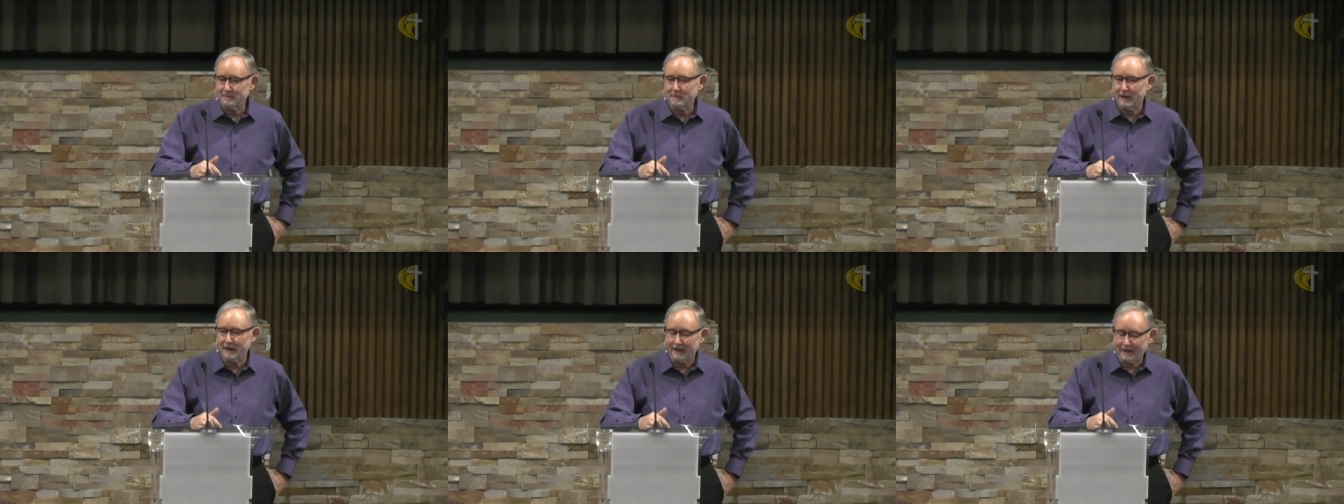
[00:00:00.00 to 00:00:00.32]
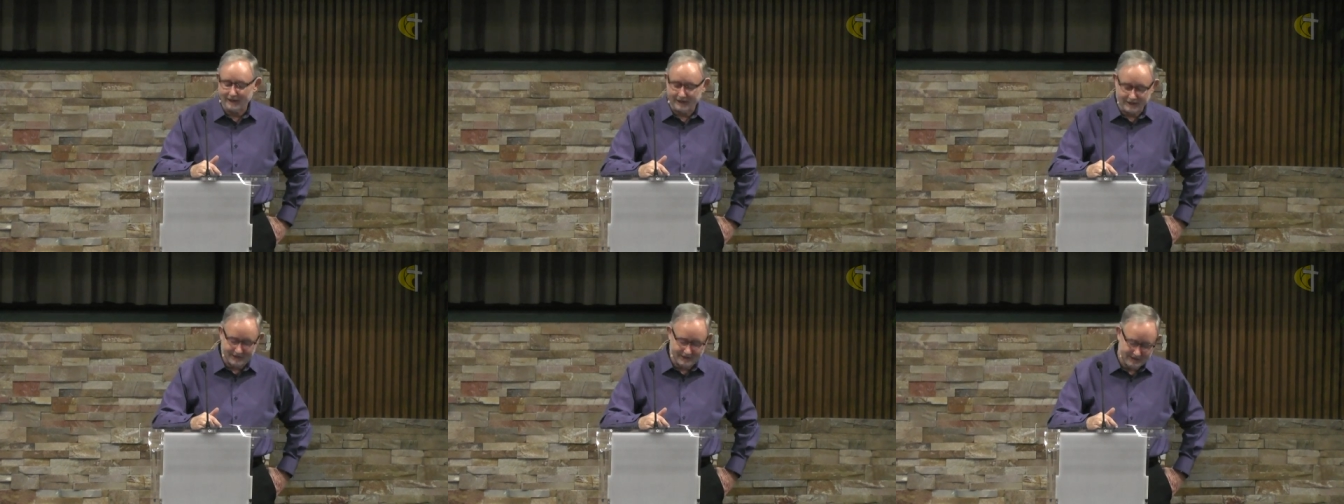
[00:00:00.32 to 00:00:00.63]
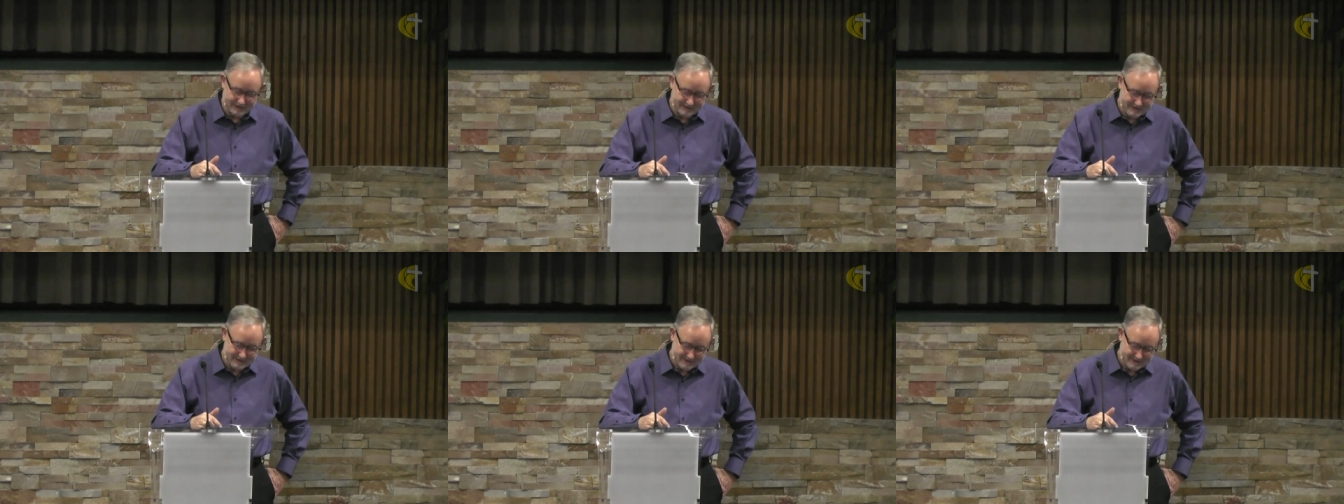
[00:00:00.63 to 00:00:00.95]

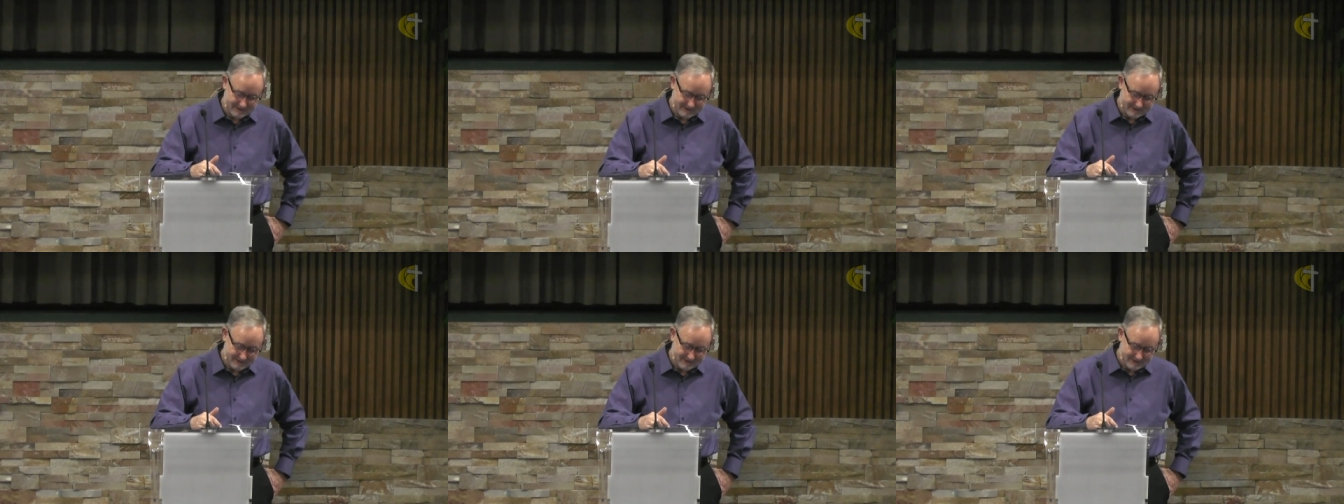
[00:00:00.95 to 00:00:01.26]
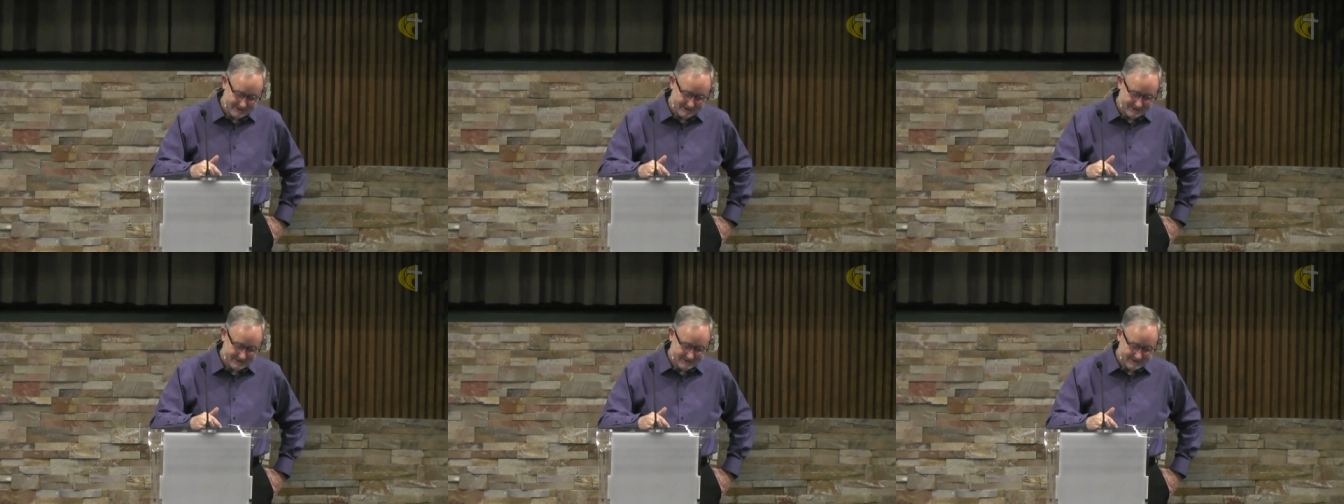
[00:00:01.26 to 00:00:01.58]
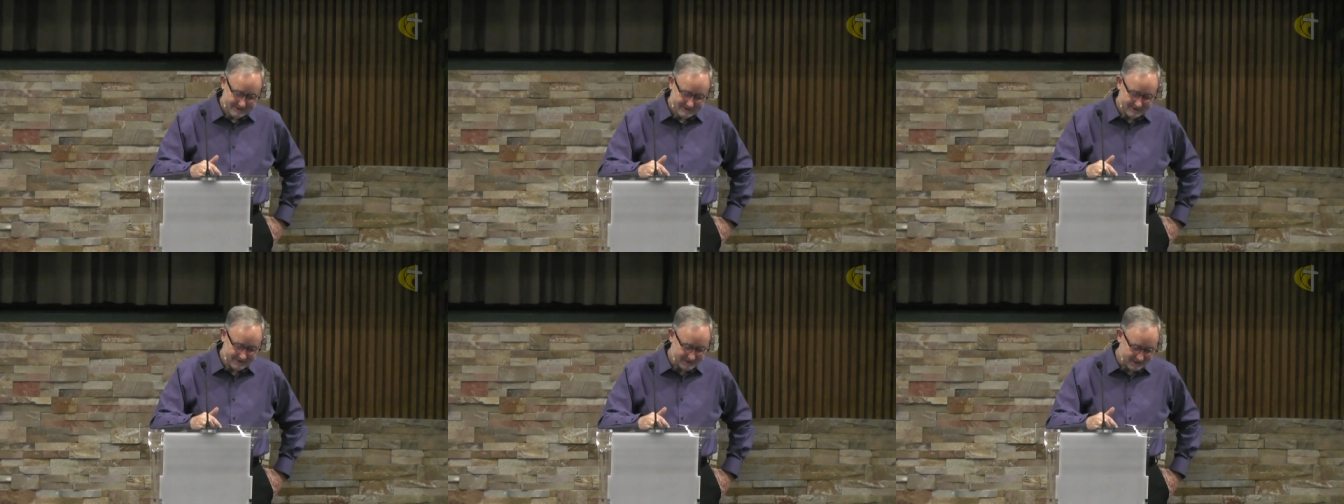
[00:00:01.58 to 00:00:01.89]
by,
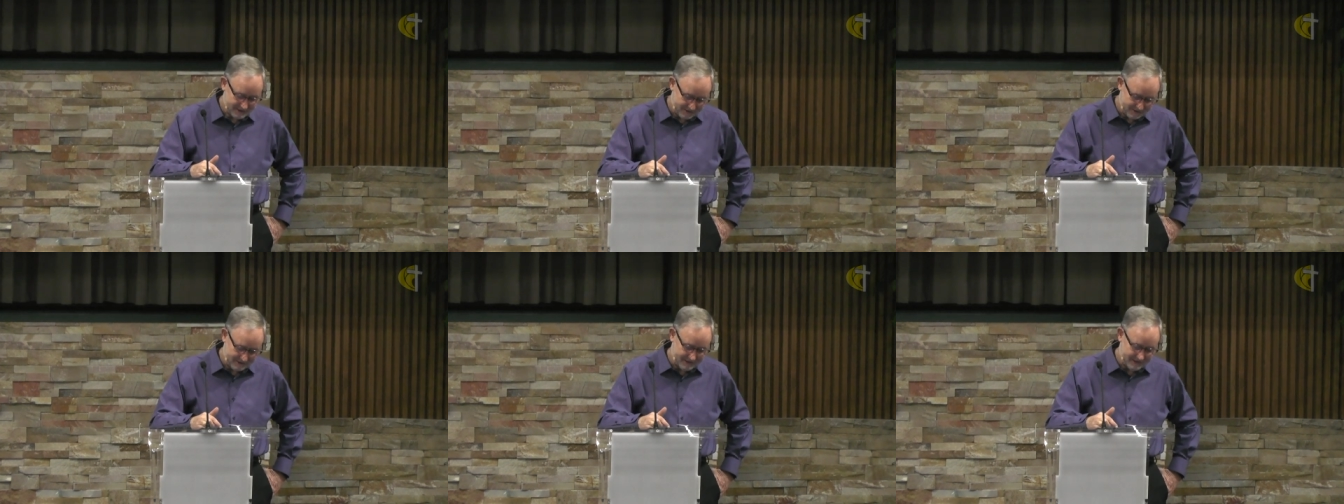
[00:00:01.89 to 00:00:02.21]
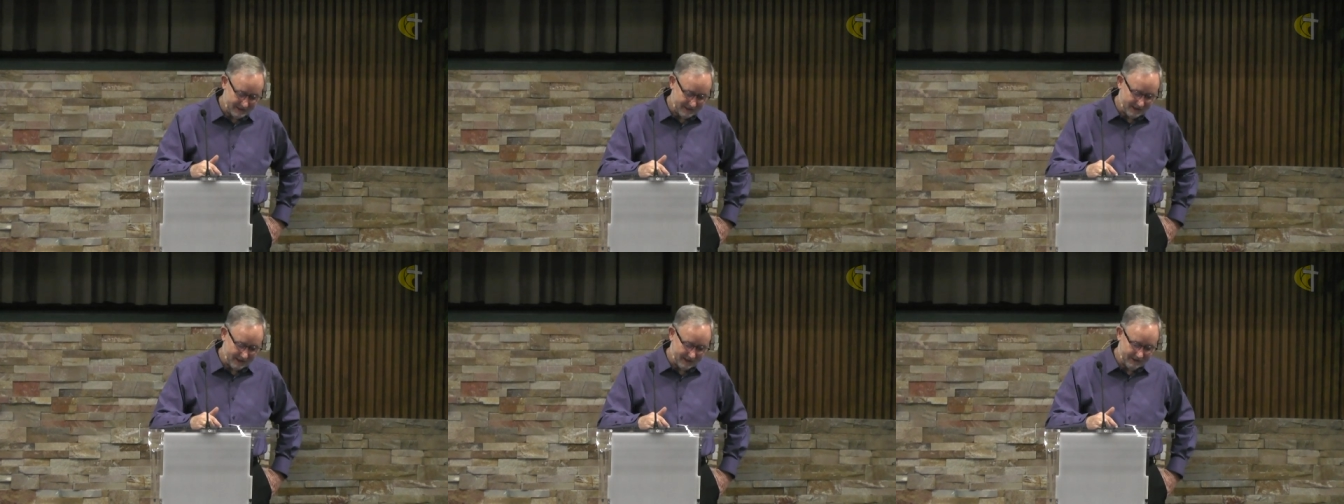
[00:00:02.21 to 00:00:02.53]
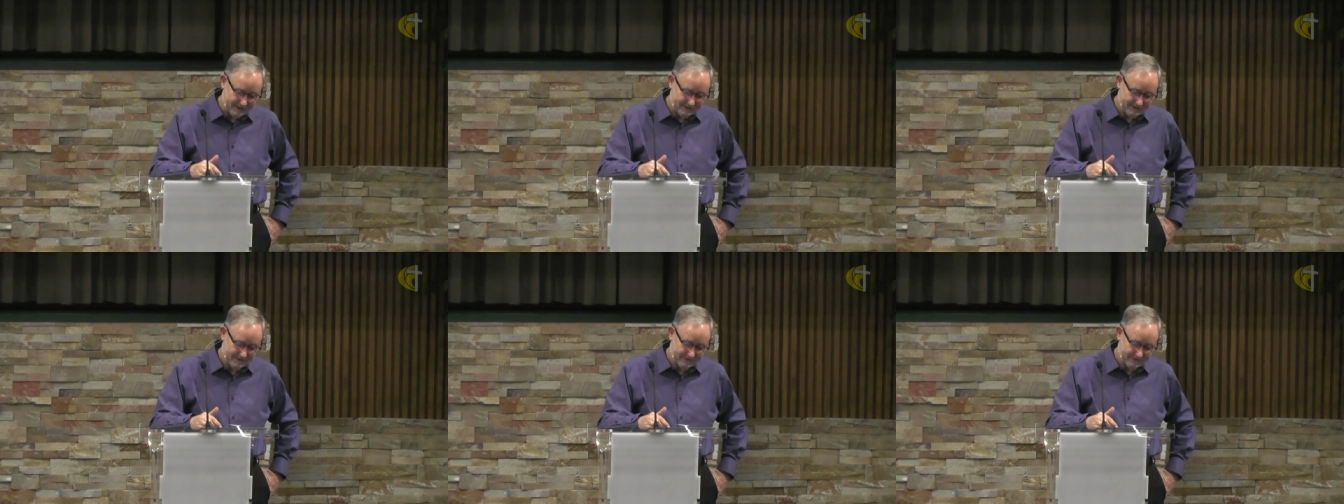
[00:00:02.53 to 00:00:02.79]
the sunset.